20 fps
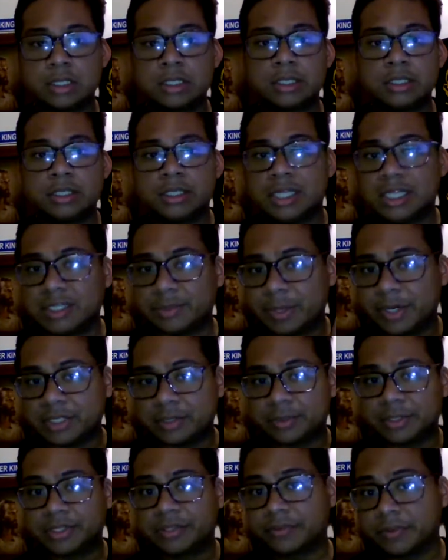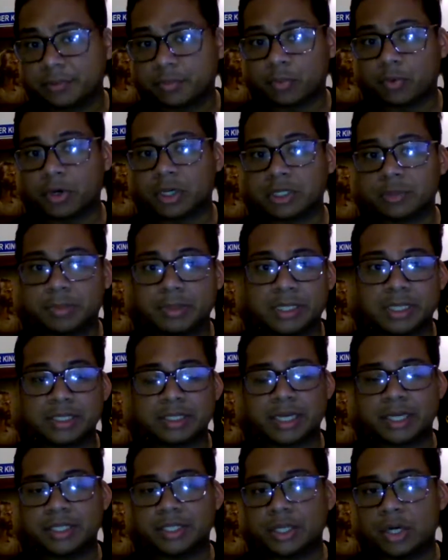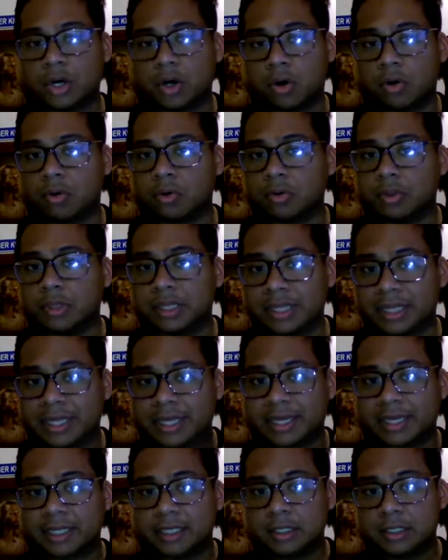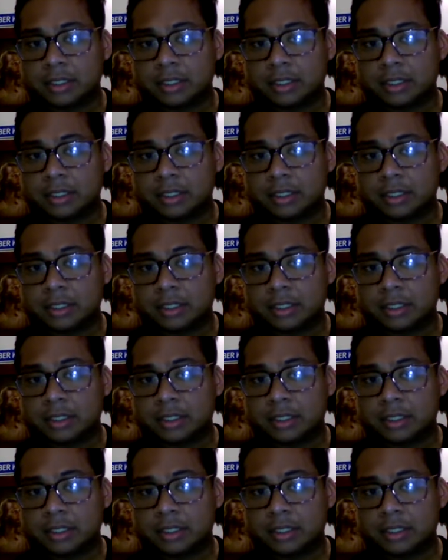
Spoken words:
these Better Than Myself reports because I know that